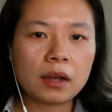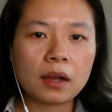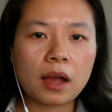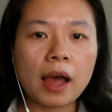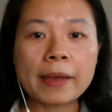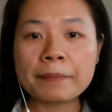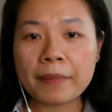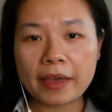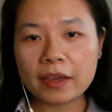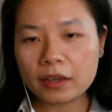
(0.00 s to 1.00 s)
I
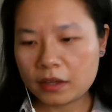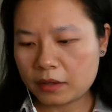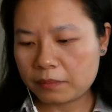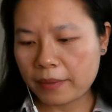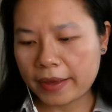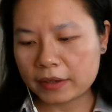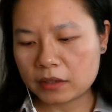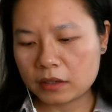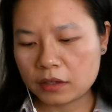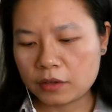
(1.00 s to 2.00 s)
may make
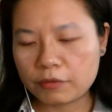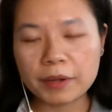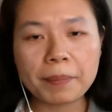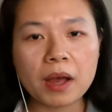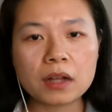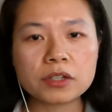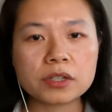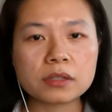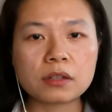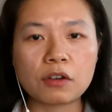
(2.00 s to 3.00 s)

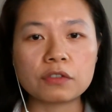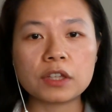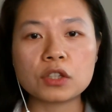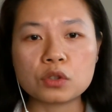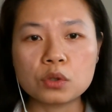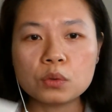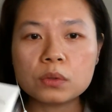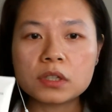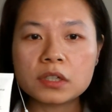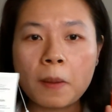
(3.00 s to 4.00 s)
repurchase of these two
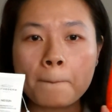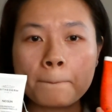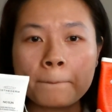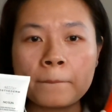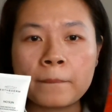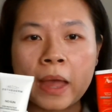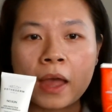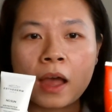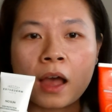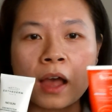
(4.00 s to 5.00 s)

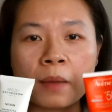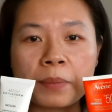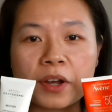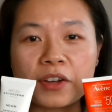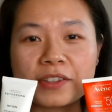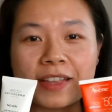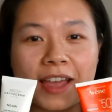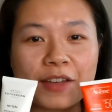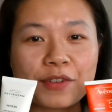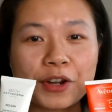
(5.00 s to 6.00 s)
because they
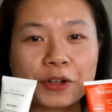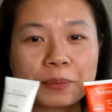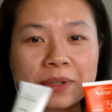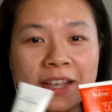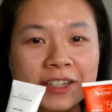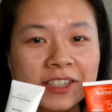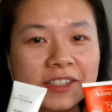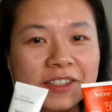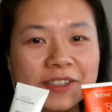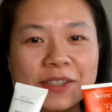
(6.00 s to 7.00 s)
have very good
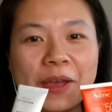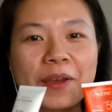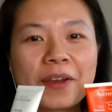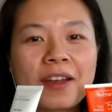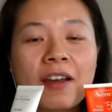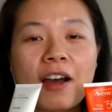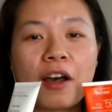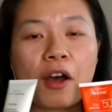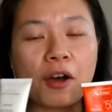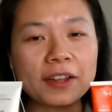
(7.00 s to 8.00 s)
protection. So
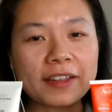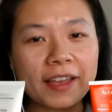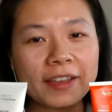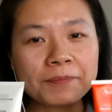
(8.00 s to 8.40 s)
on holiday,